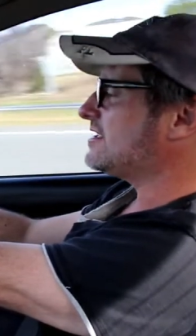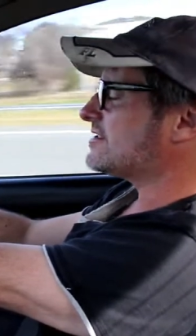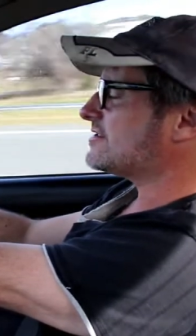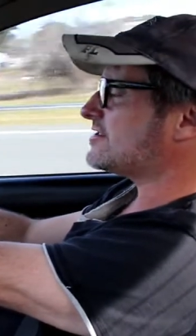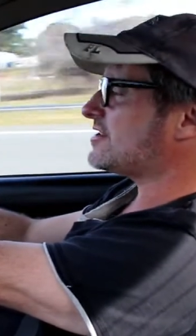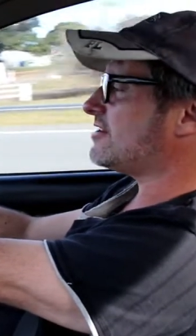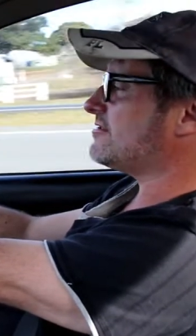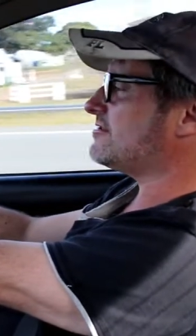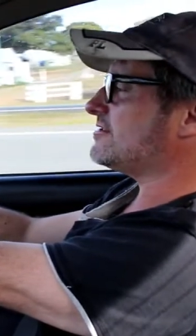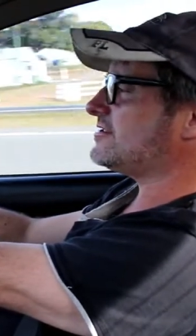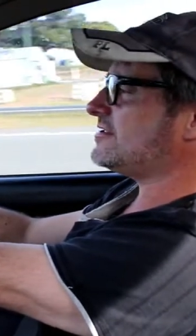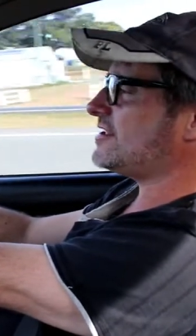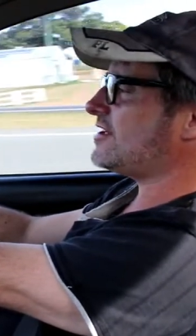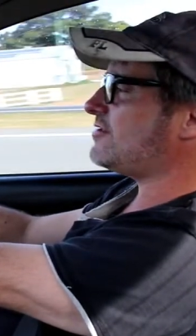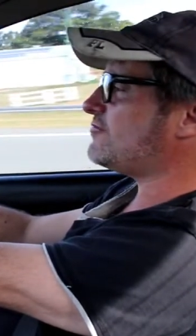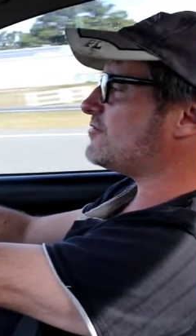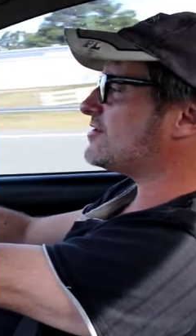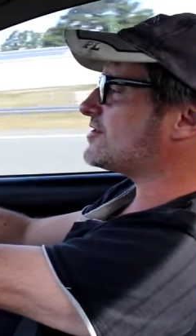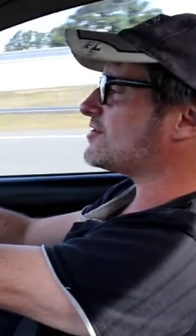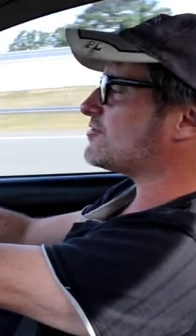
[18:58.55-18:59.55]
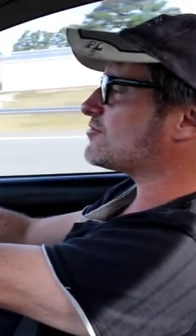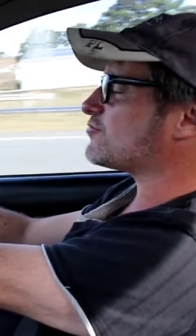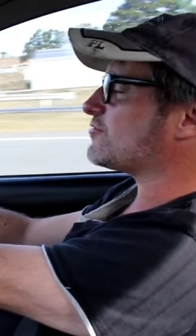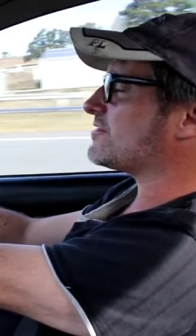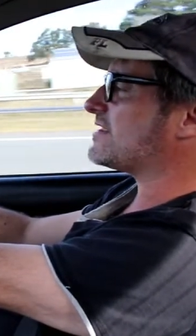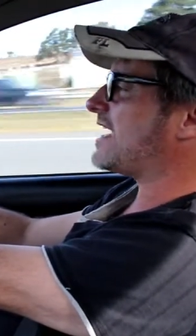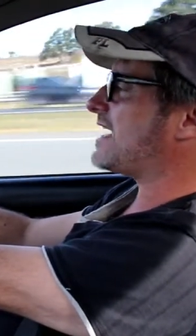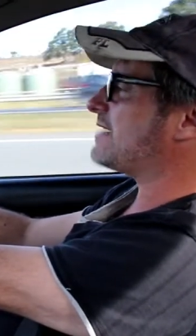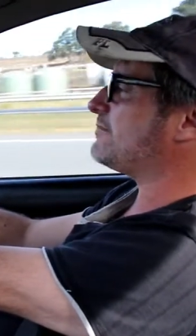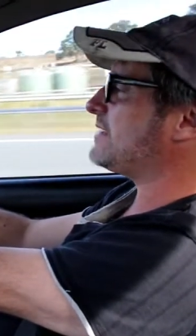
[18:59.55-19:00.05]
So no issues with
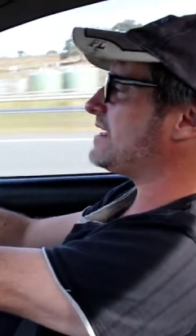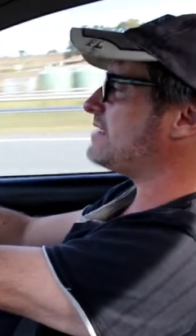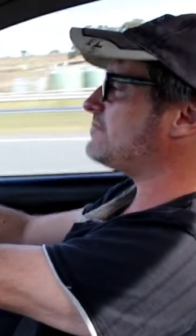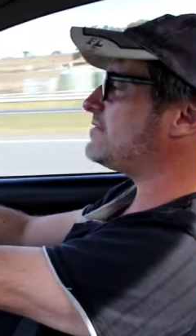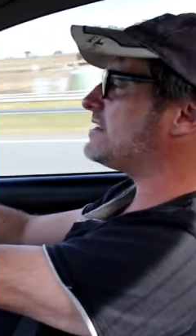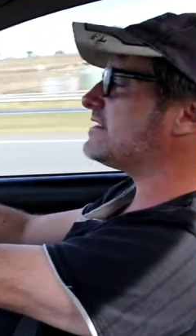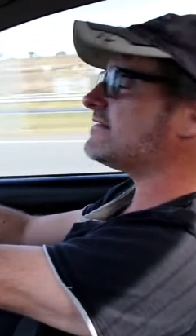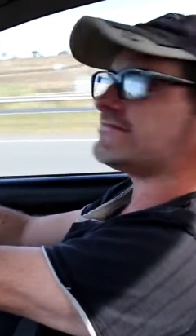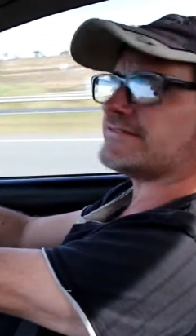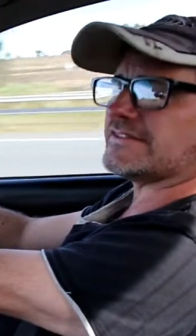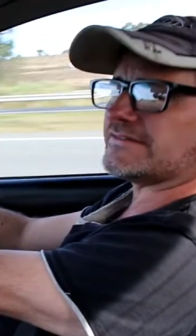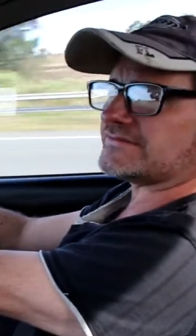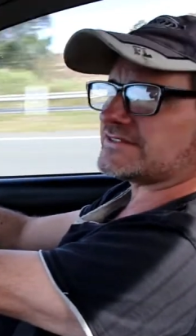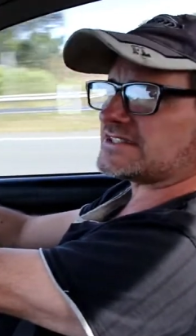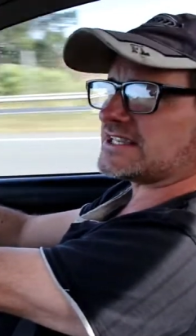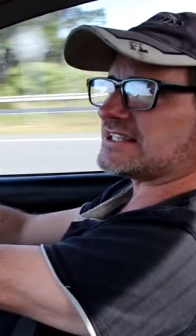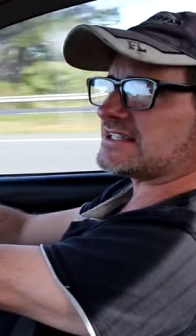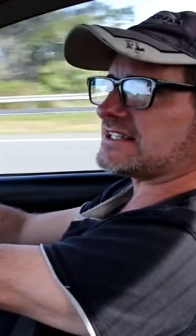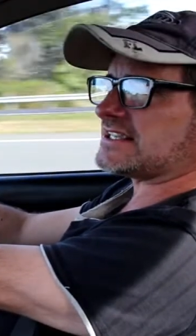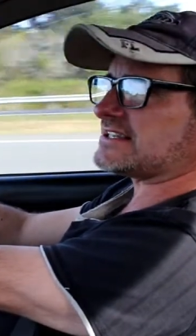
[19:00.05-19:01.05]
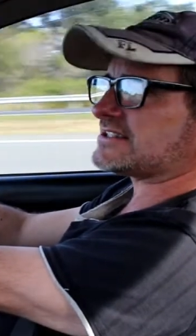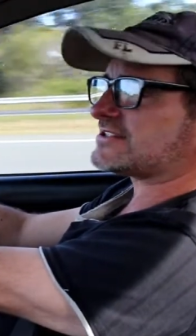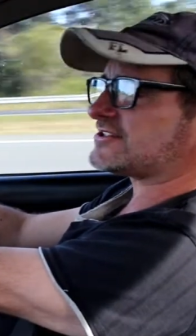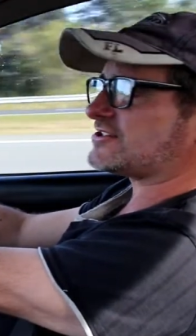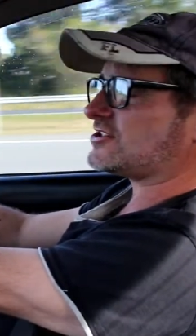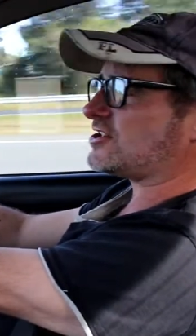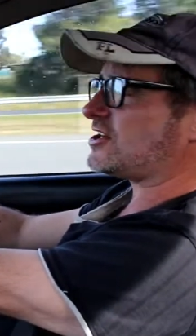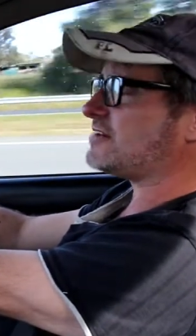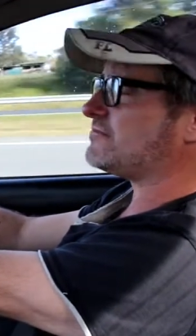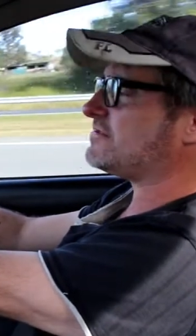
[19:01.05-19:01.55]
that. Maybe in 15 years
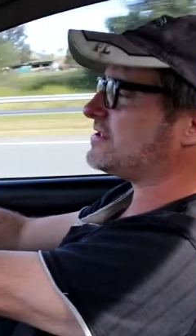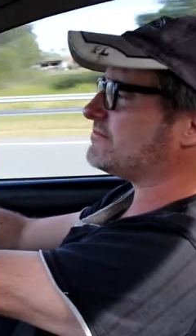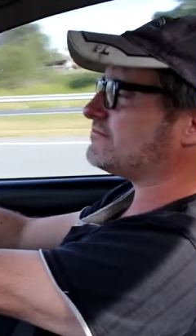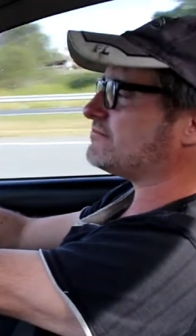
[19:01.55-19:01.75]
time you